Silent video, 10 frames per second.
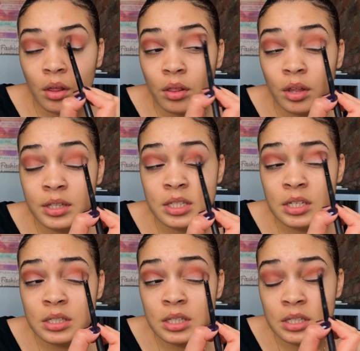the
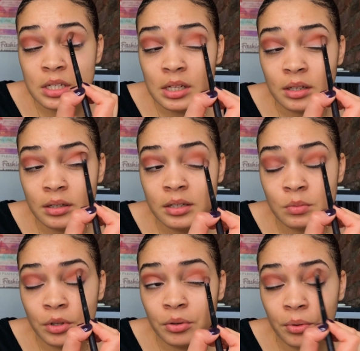intensity, is
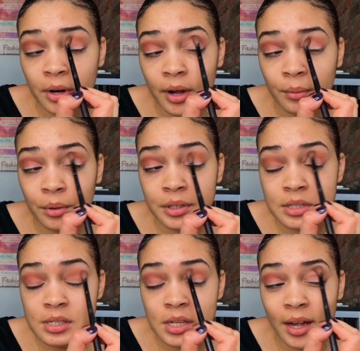what the word I wanted
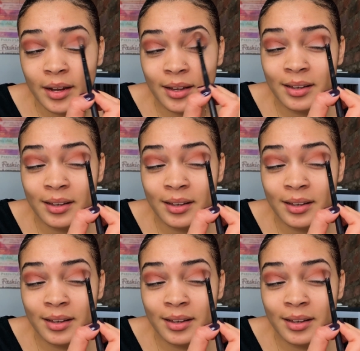to say,